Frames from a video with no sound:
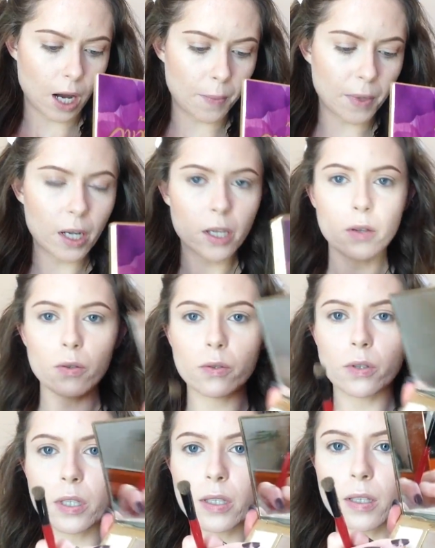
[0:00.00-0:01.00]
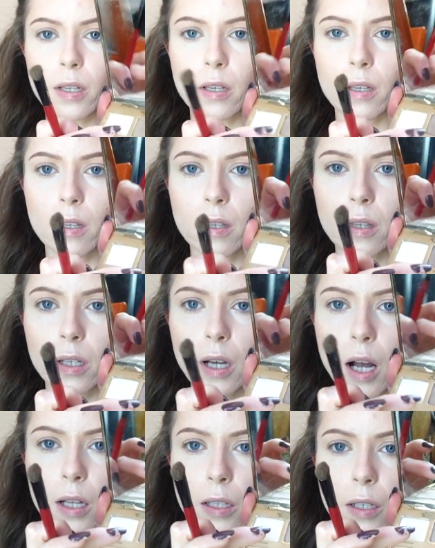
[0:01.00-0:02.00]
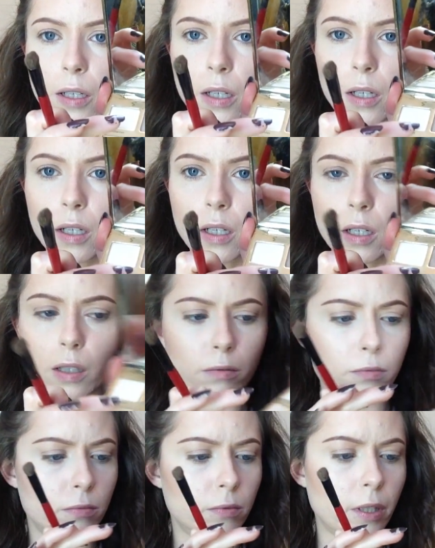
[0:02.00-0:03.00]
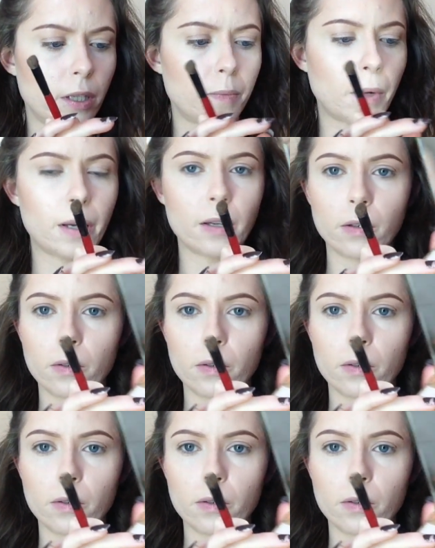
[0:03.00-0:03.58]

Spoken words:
I'm going to use the color, where am I?